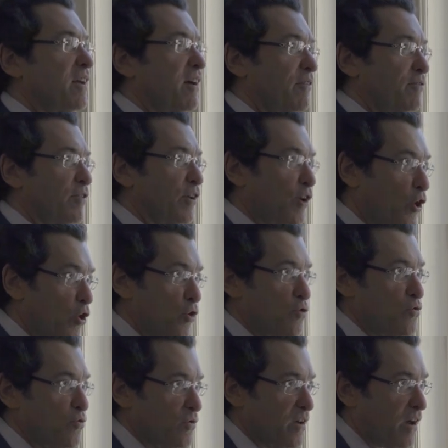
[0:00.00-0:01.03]
of the
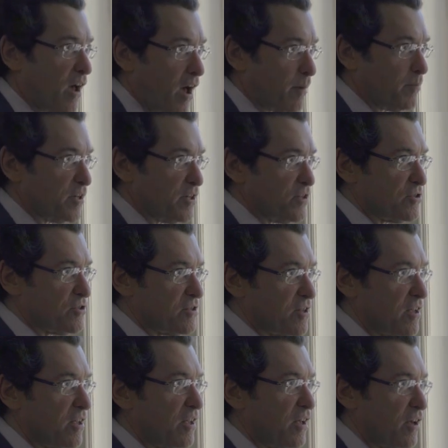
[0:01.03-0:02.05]
coup, the
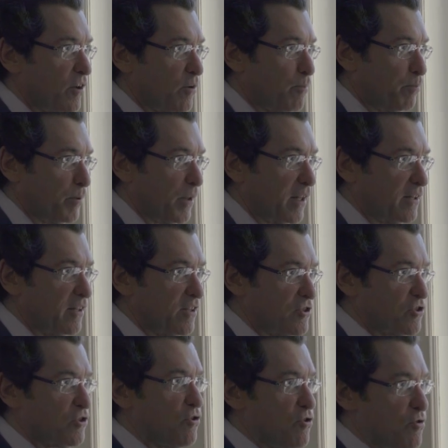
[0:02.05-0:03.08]
communist
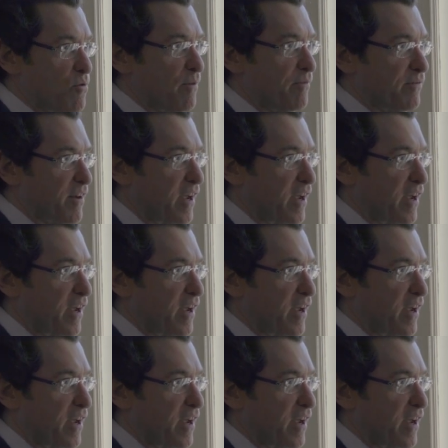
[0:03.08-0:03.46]
bloodless coup of